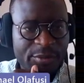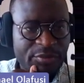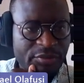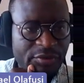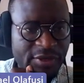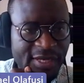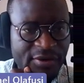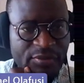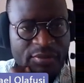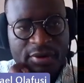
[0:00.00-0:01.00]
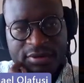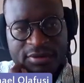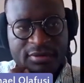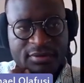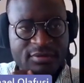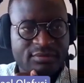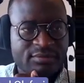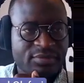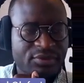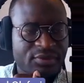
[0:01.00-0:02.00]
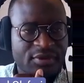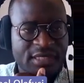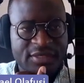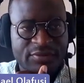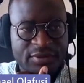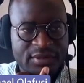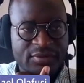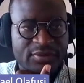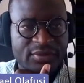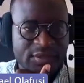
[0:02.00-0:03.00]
people who ordered 1 product in one go.